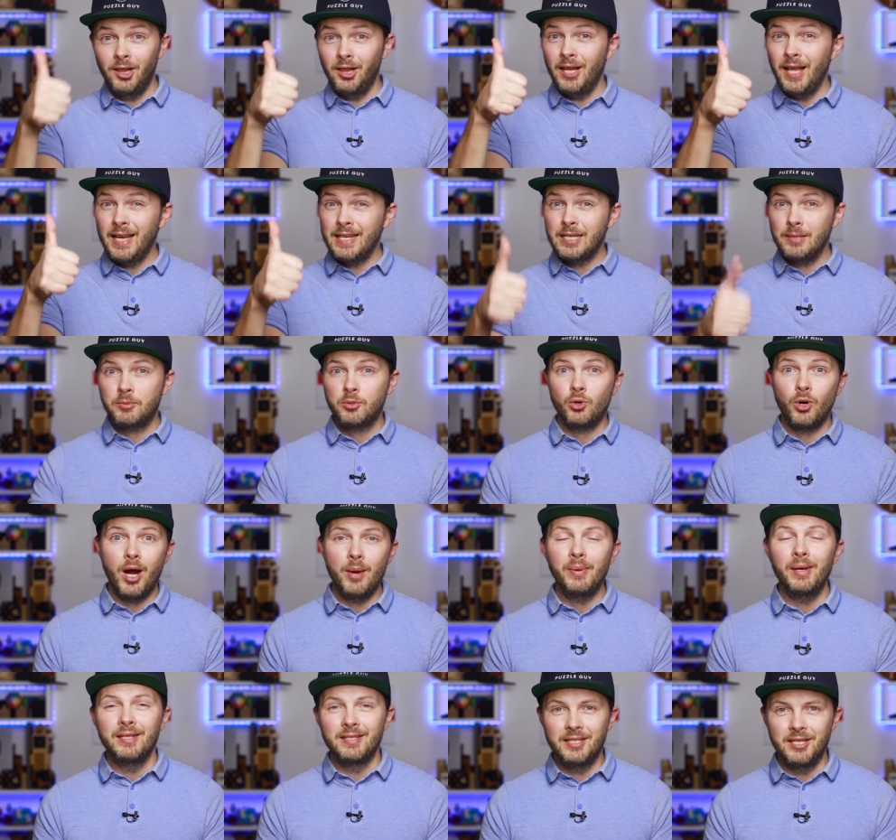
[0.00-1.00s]
Like,
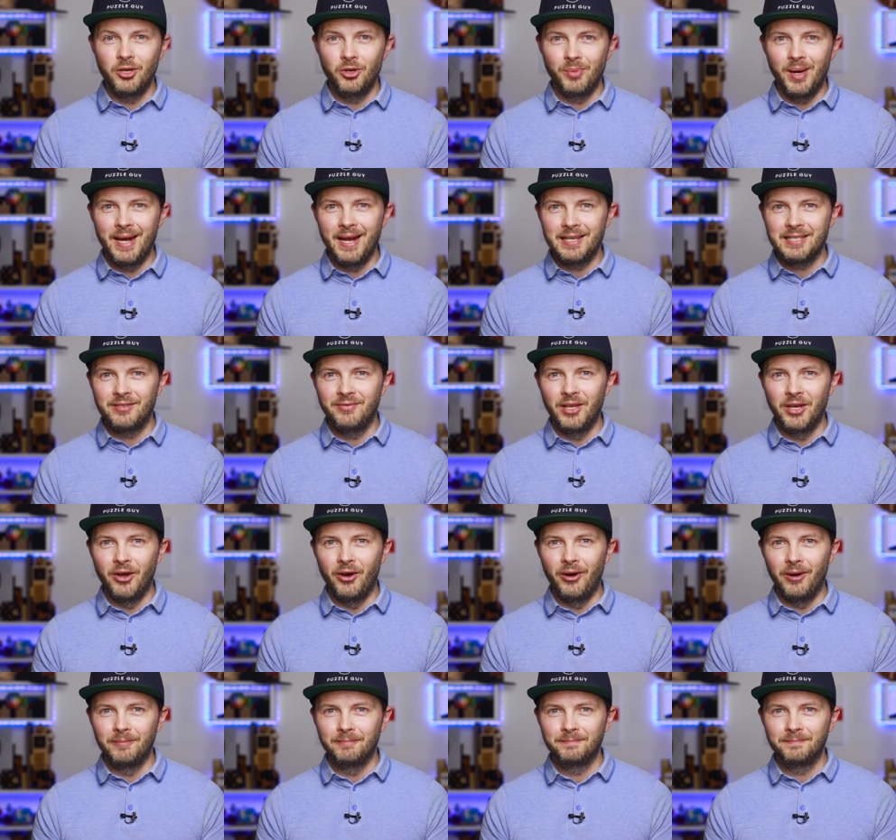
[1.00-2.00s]
subscribe and see you in my next
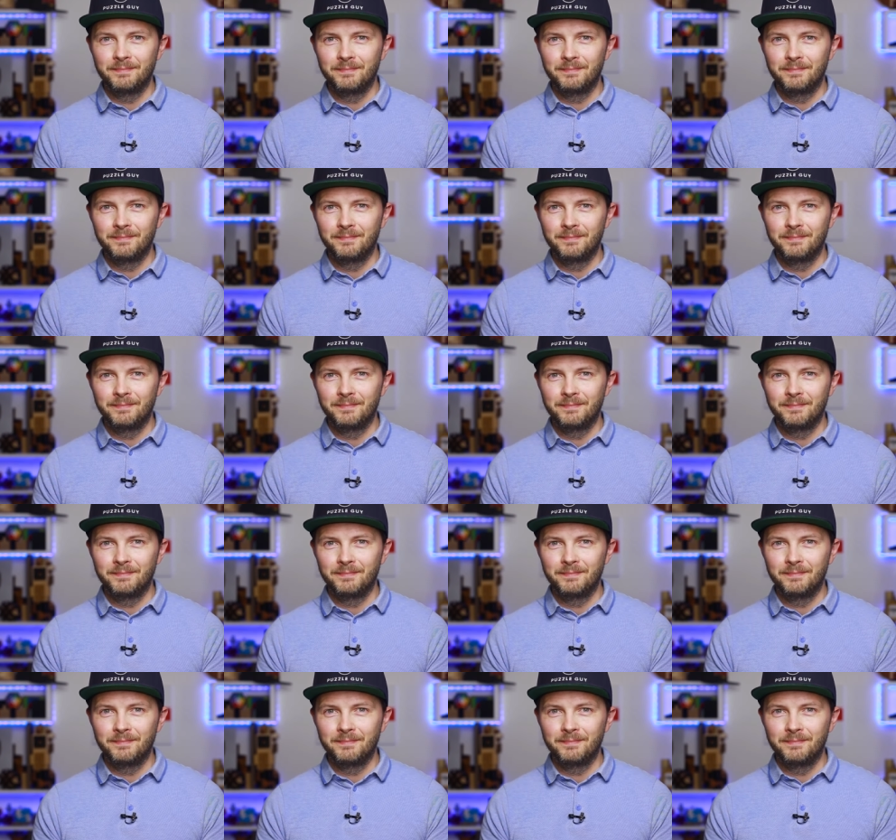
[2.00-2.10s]
video.